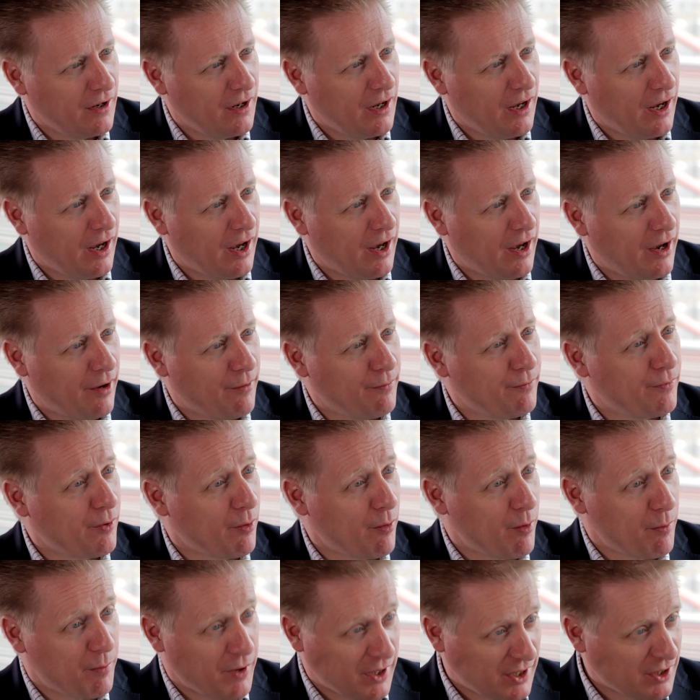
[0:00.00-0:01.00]

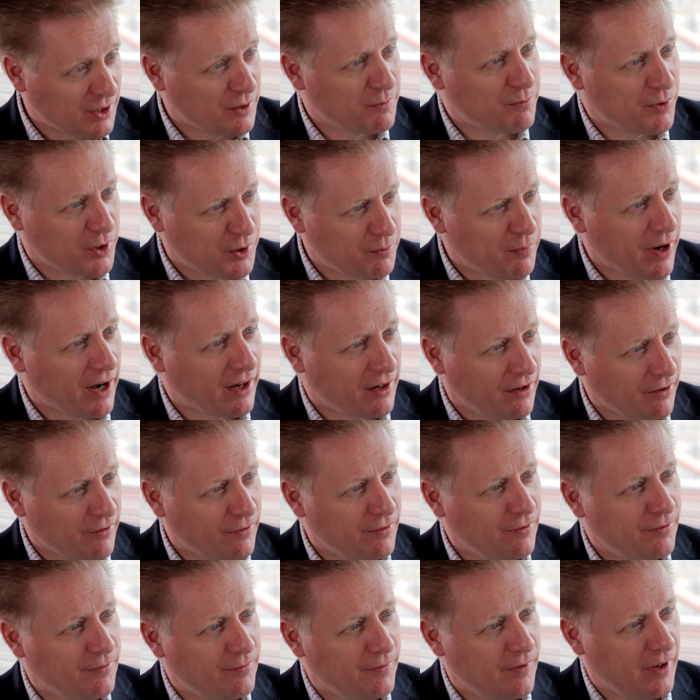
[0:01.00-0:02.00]
from a business perspective.
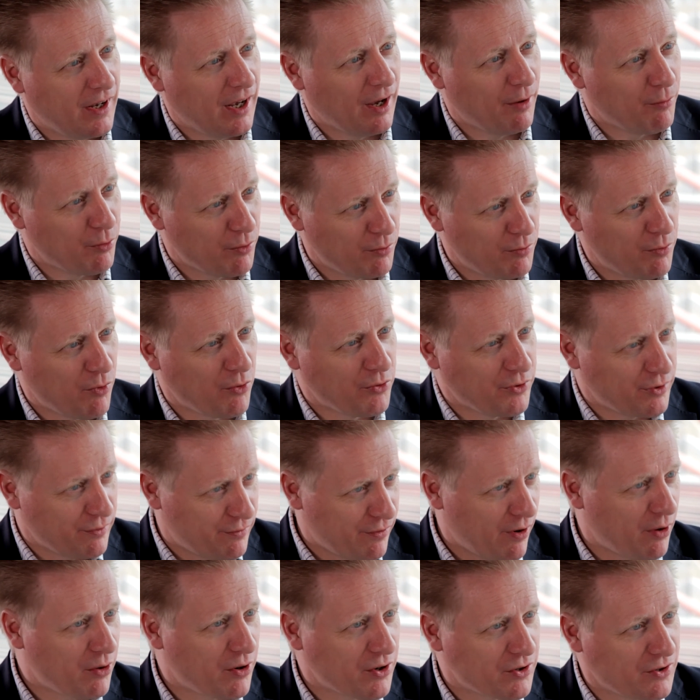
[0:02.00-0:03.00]
I would want to
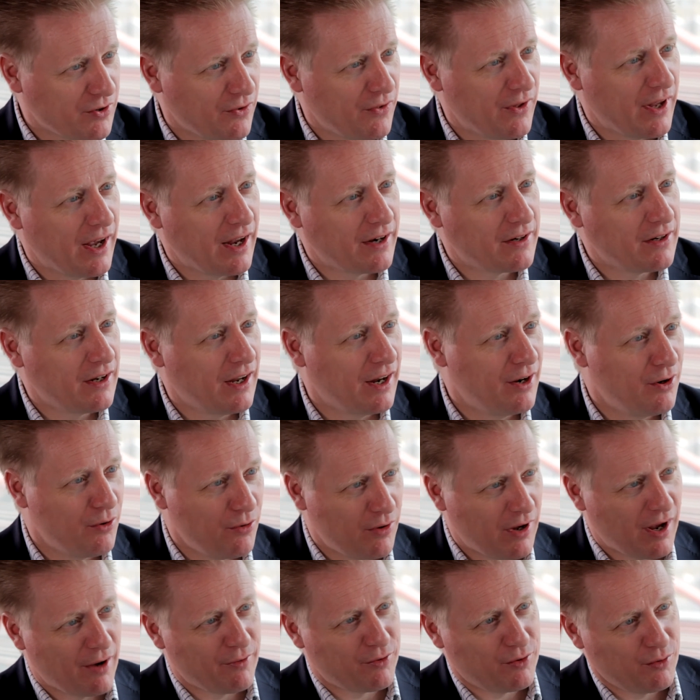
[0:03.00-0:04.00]
focus on that and not
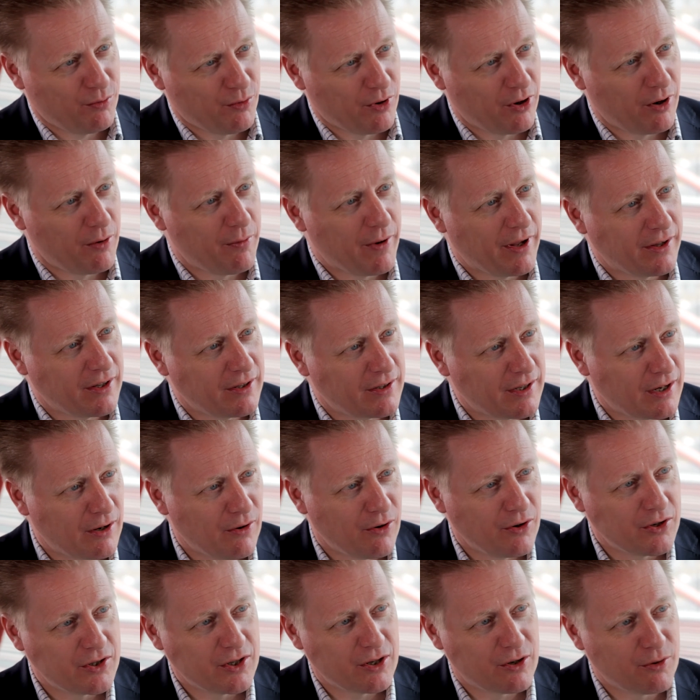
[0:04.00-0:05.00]
have to worry about the
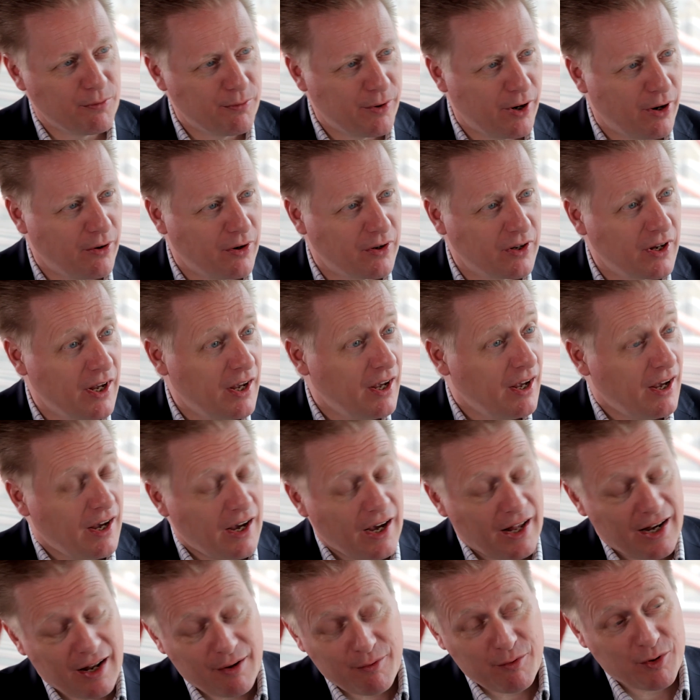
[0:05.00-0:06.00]
technology component.
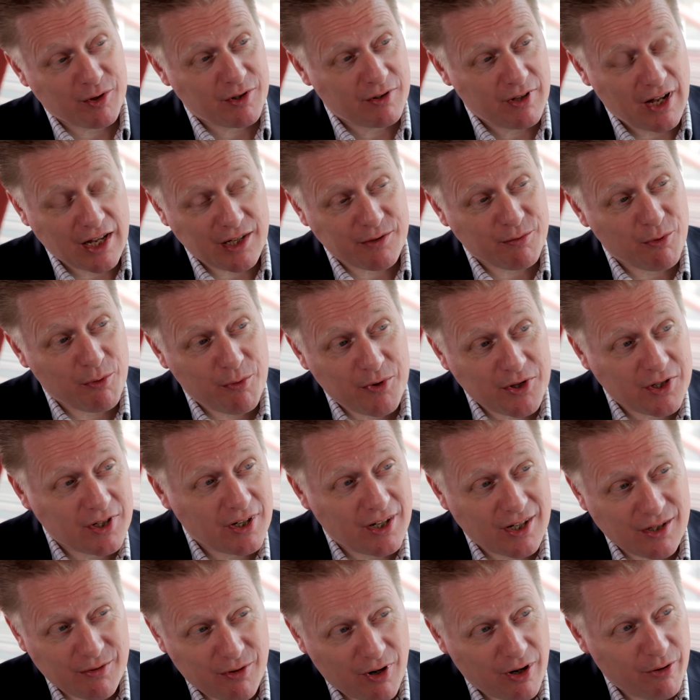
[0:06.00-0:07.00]
And that's what we've
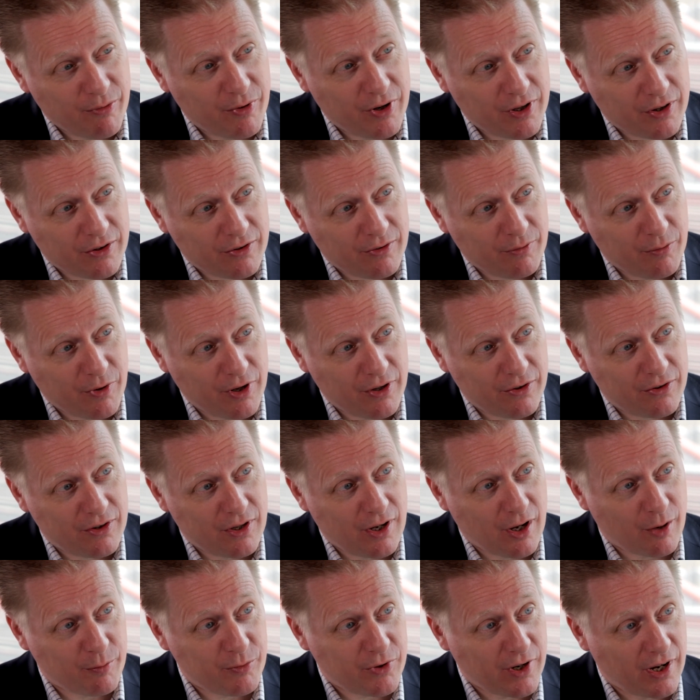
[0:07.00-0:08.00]
seen as well with
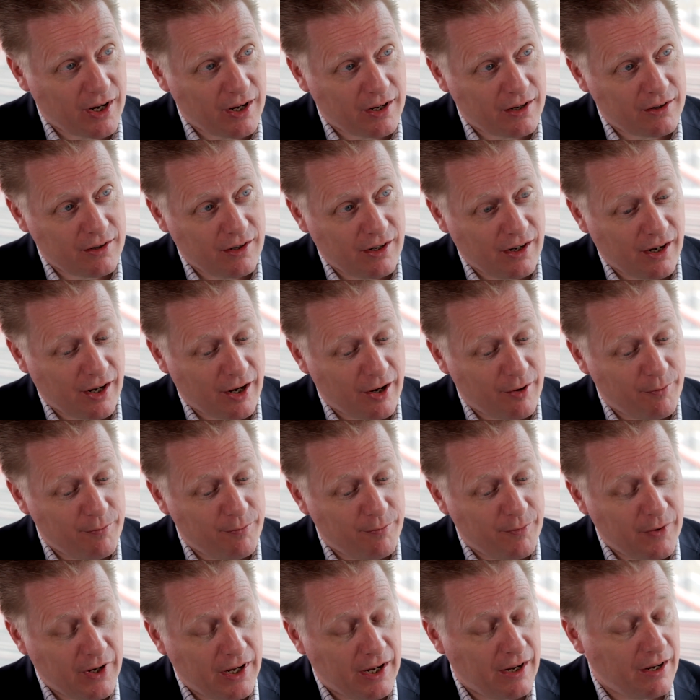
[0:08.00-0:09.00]
the uptake
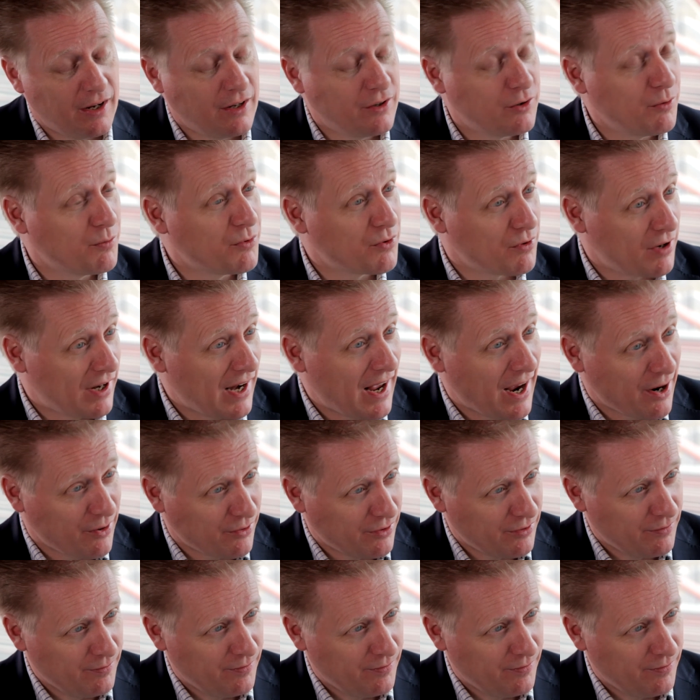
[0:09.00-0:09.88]
in terms of cloud.